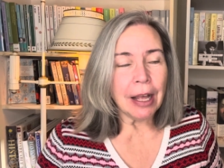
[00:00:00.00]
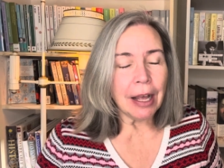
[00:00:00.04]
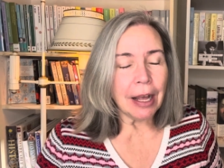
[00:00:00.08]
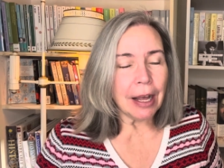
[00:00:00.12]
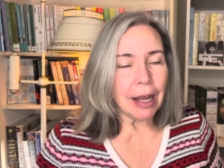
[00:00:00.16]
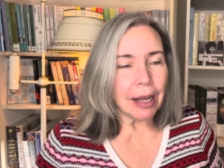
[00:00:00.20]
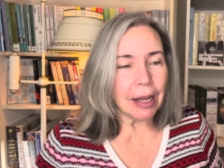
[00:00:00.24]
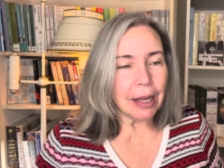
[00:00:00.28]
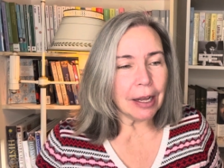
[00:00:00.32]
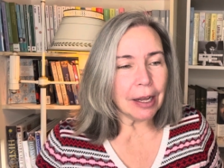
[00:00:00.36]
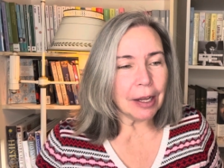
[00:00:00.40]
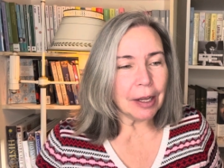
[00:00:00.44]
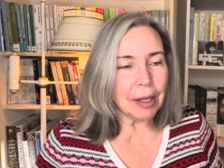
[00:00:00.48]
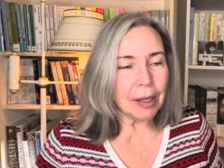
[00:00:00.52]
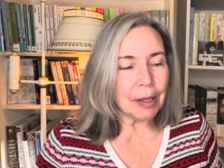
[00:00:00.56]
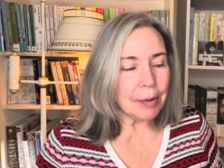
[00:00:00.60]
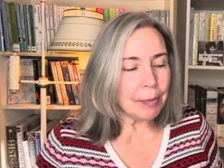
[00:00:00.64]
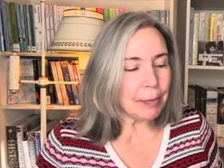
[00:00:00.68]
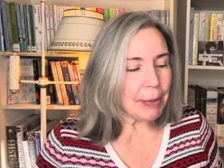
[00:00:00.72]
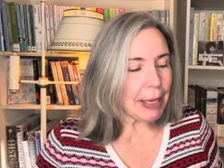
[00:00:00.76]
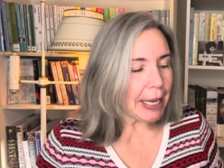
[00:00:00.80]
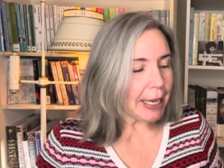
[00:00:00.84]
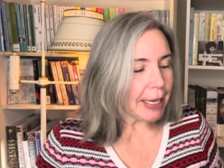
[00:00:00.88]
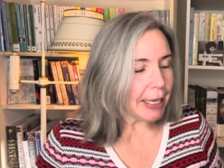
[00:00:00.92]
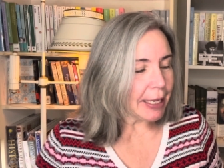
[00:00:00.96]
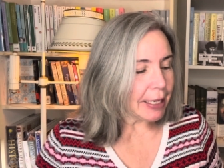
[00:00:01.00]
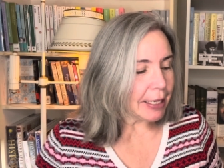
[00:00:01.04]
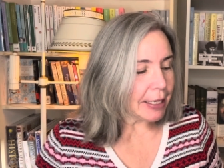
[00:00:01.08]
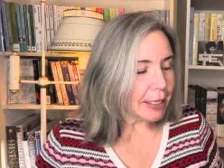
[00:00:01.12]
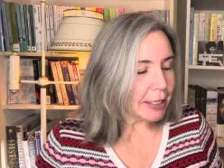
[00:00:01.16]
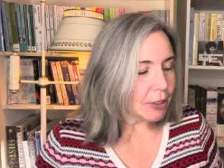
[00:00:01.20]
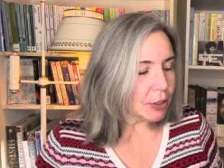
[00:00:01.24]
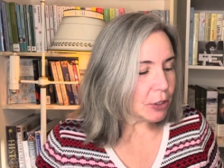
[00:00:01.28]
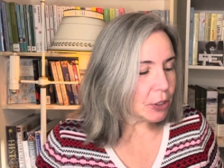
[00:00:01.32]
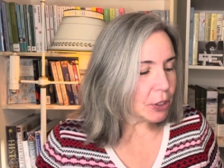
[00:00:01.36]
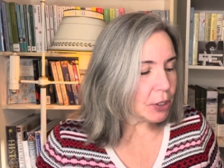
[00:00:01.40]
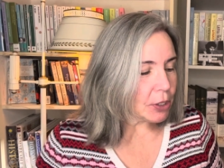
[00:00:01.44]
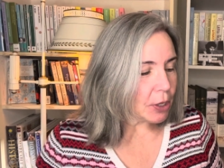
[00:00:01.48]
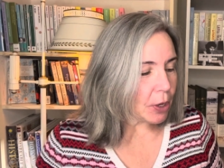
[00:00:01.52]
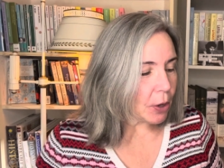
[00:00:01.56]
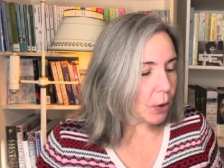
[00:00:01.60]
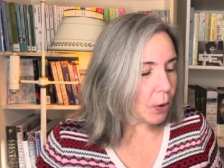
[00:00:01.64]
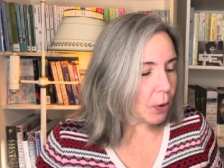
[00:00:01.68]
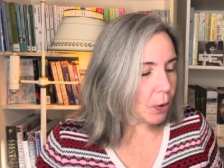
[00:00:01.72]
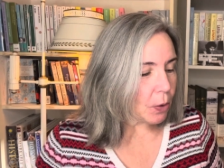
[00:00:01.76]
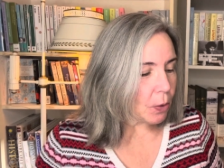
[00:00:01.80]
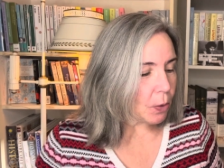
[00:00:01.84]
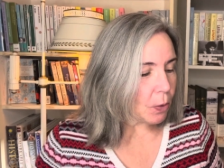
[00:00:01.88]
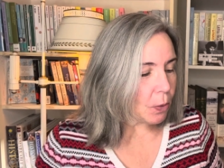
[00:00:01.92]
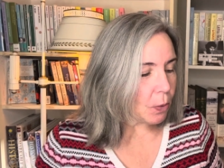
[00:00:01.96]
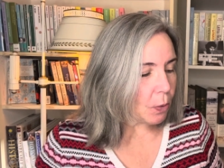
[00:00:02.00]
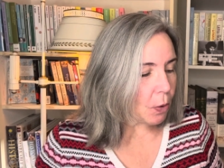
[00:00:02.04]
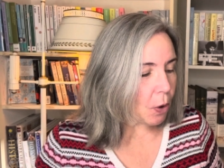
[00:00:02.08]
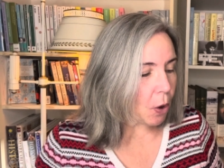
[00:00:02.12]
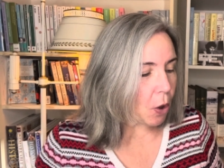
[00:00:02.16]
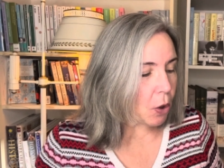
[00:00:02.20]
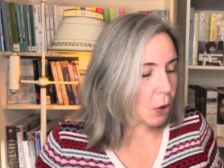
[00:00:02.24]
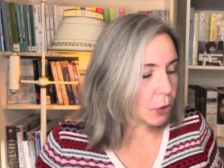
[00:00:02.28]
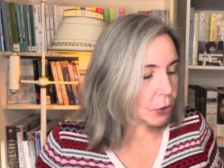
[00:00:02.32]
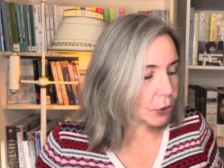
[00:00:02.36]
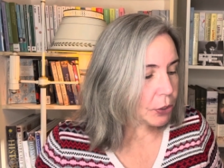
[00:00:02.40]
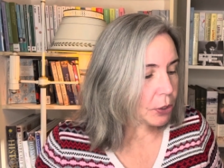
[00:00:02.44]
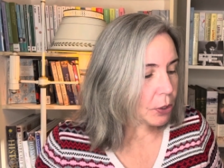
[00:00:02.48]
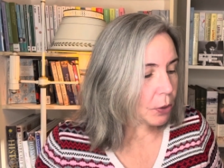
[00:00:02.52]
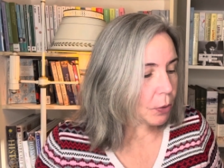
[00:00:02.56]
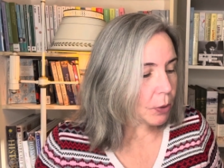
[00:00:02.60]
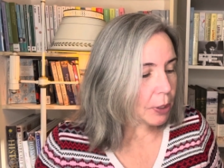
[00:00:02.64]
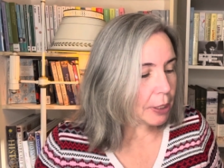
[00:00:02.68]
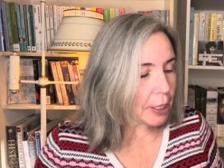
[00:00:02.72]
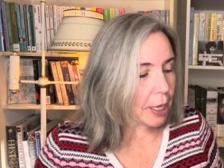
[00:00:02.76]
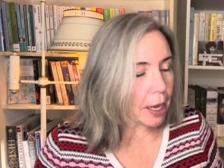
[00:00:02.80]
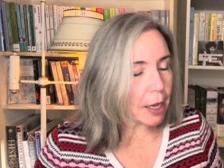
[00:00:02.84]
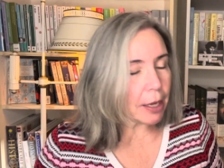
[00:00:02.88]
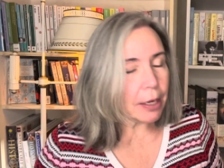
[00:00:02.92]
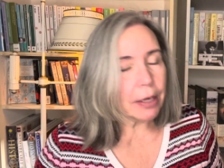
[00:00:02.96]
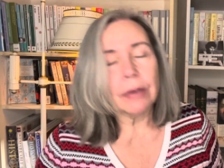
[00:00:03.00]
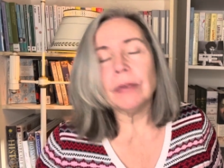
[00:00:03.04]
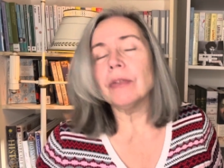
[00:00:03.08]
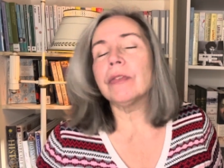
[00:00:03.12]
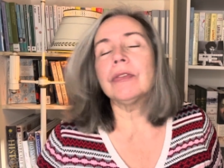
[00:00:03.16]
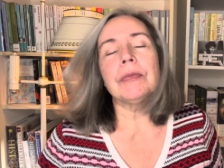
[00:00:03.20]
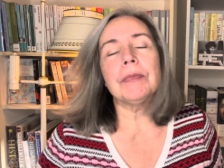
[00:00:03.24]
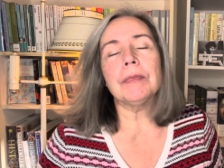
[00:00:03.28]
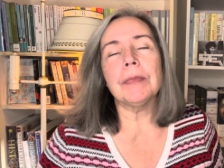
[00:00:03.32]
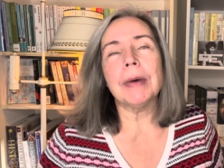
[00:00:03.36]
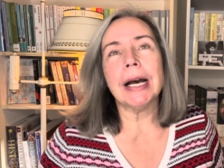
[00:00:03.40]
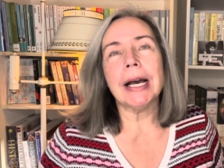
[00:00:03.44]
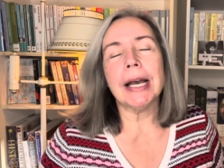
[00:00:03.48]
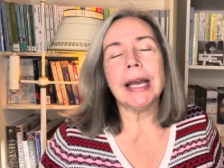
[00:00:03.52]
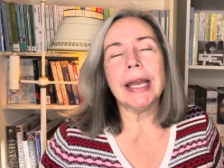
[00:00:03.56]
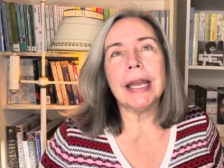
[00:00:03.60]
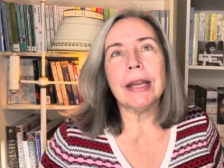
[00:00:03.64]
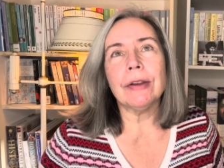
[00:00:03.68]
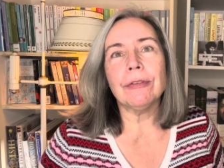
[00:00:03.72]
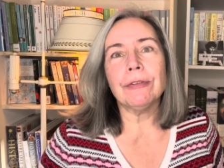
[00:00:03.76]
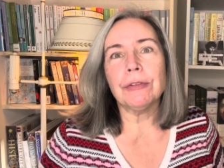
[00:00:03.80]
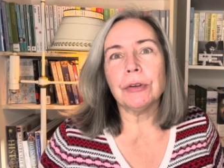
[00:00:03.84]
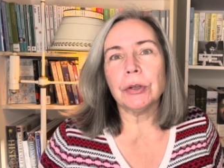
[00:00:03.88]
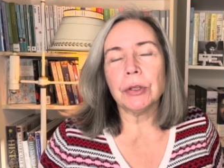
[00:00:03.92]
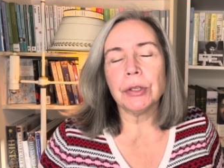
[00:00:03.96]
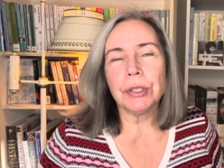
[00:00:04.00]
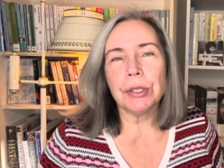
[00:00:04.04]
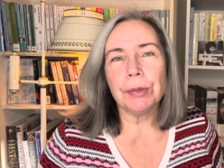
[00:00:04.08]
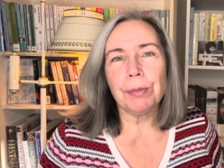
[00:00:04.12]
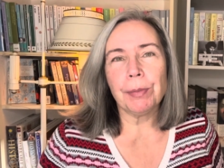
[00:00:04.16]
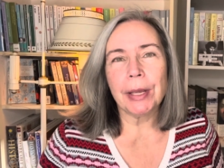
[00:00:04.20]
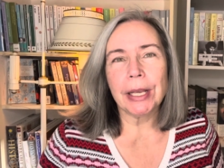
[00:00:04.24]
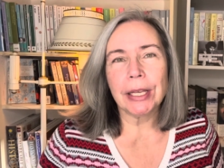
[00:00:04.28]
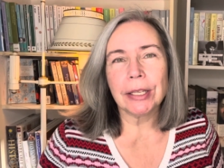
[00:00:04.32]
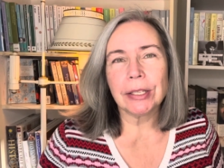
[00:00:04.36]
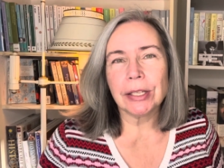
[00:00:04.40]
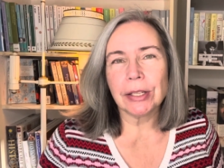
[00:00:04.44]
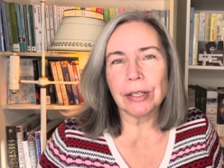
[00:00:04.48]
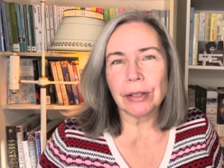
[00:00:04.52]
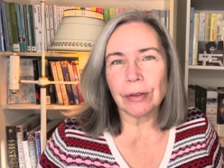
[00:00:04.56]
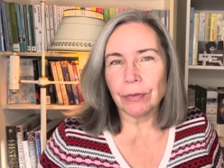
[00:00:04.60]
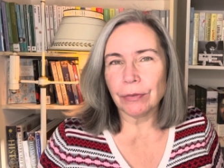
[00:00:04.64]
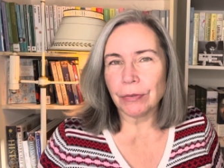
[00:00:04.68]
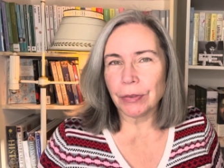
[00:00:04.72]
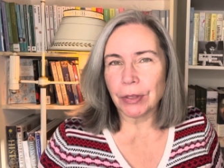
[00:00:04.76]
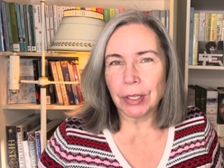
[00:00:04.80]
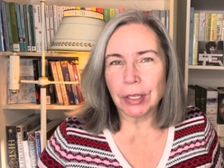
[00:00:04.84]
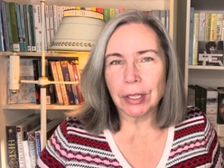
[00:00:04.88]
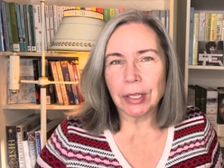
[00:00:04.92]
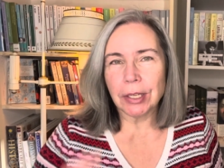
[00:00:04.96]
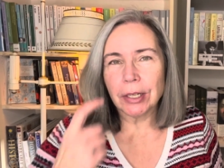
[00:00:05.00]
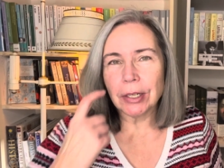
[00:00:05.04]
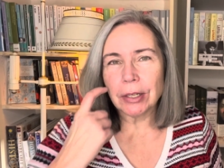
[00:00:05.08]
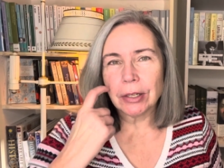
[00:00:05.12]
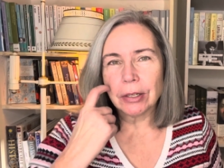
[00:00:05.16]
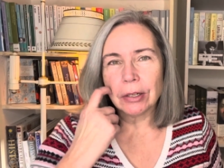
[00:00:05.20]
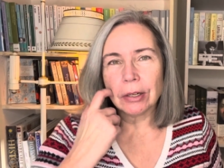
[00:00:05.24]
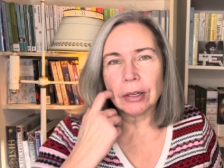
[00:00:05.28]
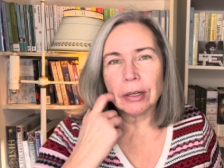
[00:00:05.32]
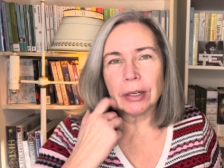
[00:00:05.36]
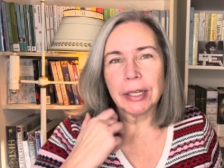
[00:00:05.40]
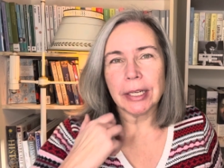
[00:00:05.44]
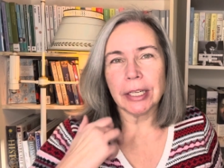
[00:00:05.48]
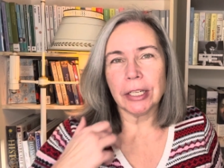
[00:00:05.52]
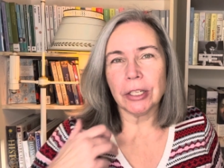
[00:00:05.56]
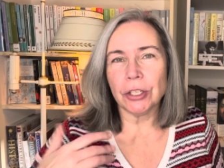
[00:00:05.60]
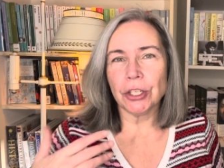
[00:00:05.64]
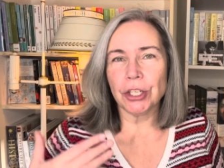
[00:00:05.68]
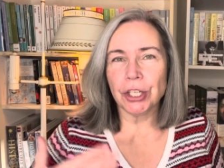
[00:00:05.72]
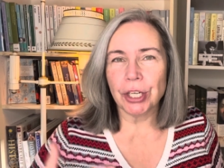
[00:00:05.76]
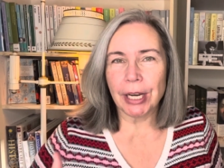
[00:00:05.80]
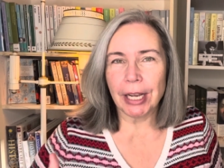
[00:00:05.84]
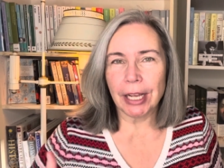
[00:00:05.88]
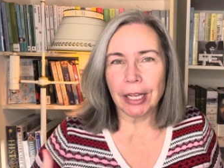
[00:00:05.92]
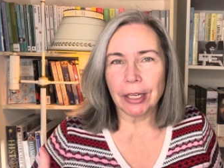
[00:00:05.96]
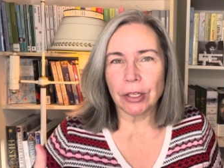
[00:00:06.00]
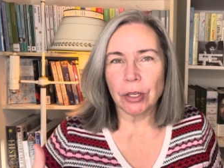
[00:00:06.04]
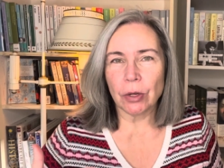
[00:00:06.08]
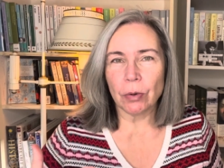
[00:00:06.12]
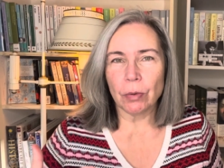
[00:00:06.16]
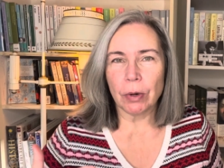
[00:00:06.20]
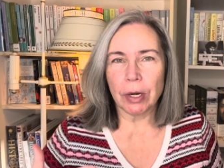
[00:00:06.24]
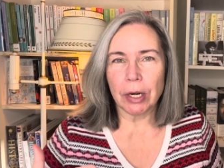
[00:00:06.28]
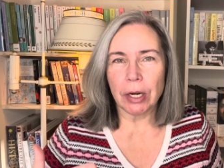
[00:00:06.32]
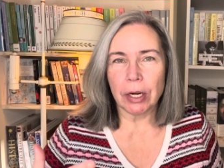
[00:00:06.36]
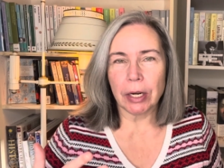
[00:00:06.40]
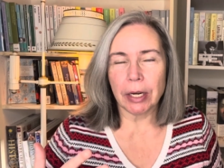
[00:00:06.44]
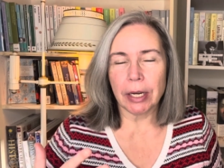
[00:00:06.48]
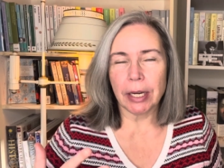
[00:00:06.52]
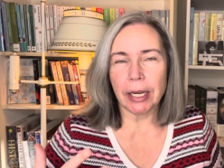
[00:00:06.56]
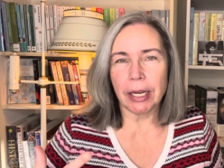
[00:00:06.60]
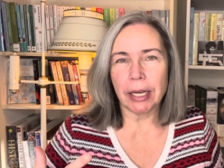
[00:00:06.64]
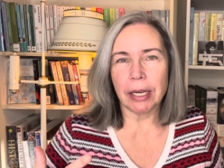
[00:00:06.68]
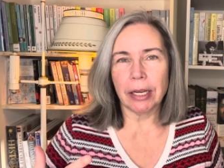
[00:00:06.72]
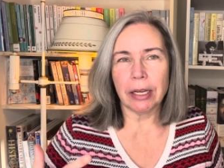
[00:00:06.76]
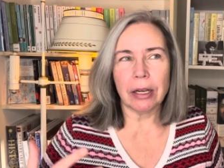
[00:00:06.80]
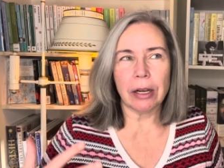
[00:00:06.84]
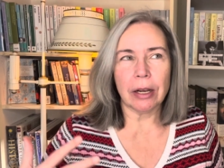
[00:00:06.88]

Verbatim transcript: Um, and so, also, a lot of my first picks of the year in January,